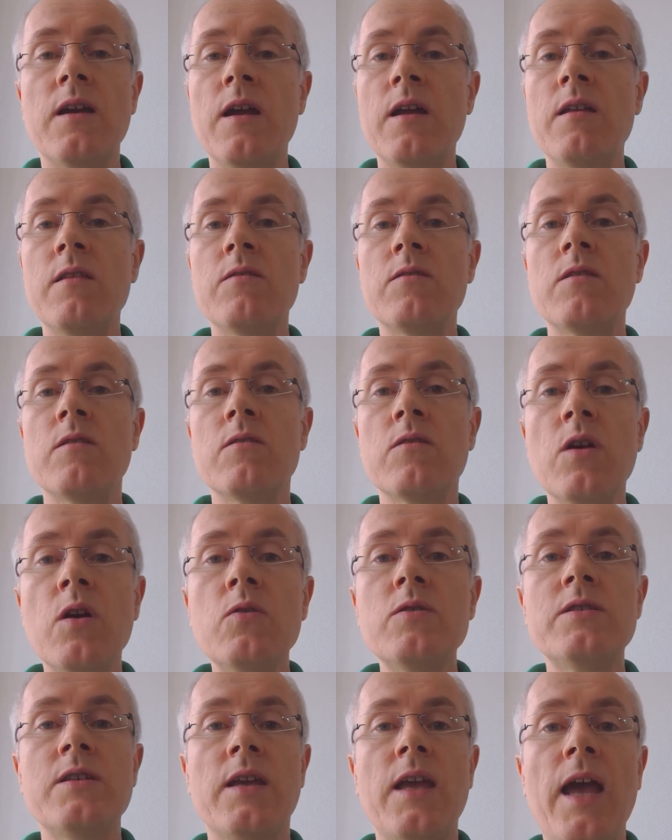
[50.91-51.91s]
and
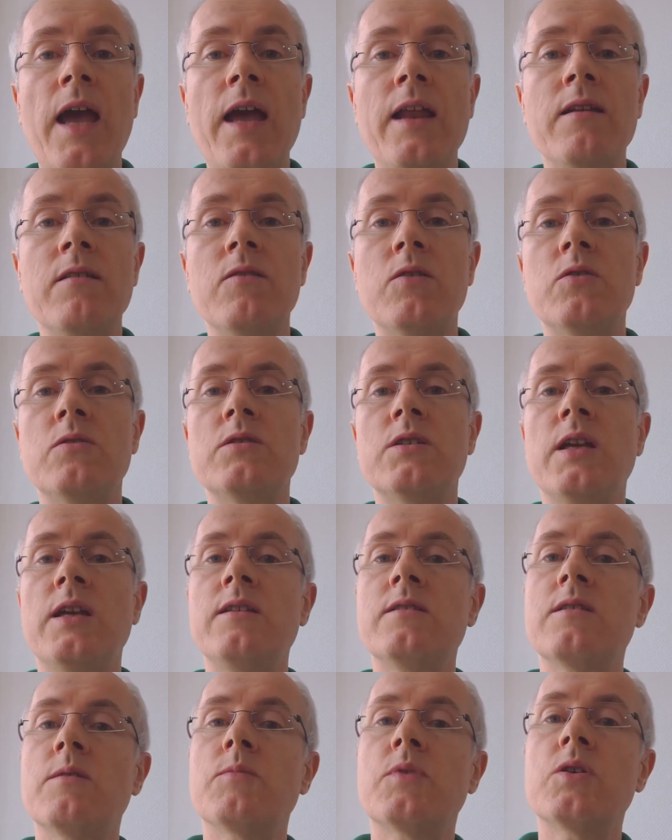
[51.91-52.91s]
those again
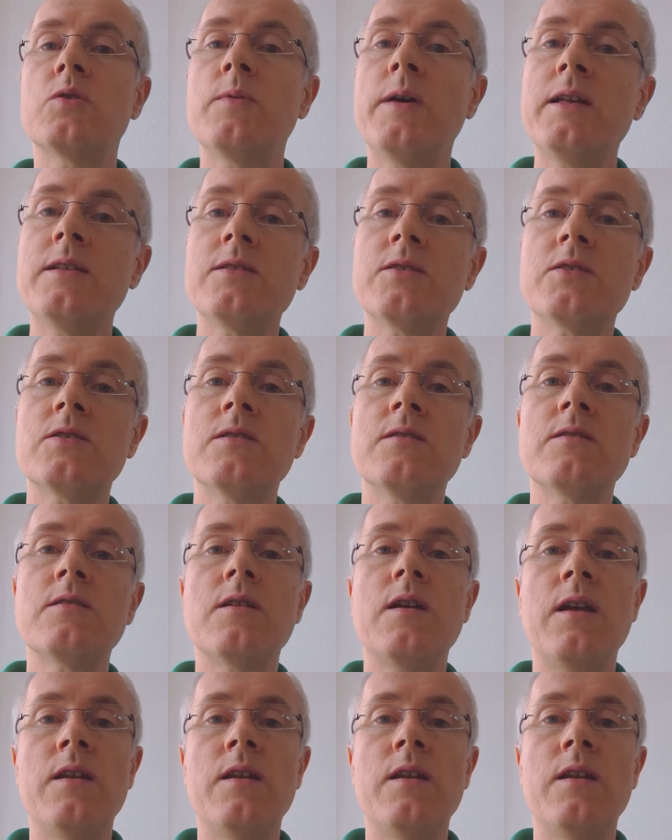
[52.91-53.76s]
contain some questions